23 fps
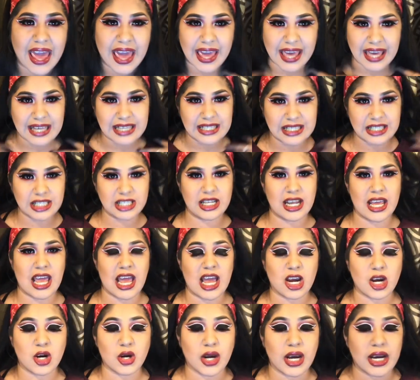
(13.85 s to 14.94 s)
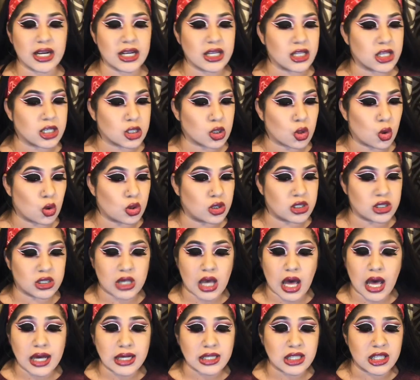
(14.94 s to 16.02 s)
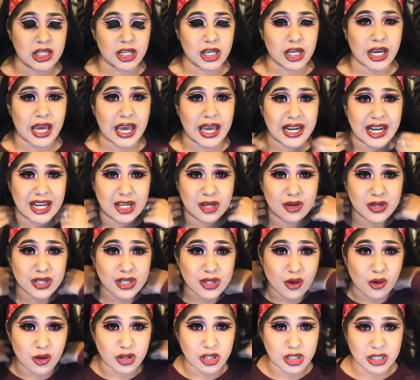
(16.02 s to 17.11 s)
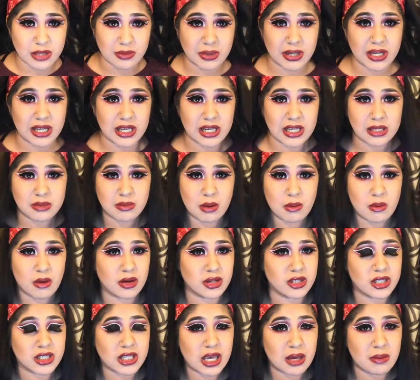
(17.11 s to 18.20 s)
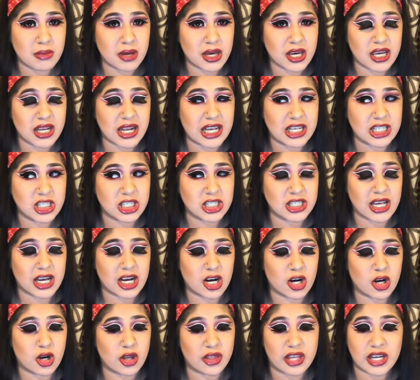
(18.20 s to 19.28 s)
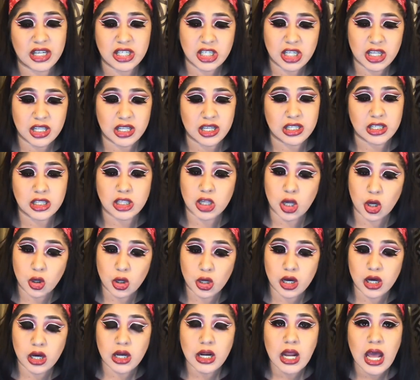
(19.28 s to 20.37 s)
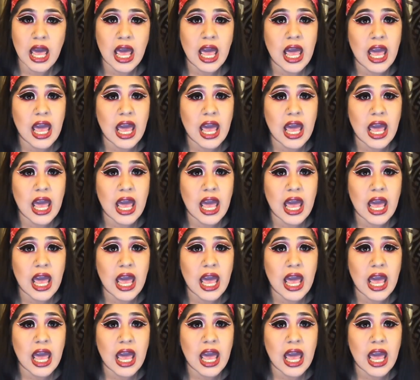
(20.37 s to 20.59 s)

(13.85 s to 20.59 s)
And today I created this gorgeous ass look. And I know it's gorgeous because my mom just came in and she's like, girl, that shit looks so good.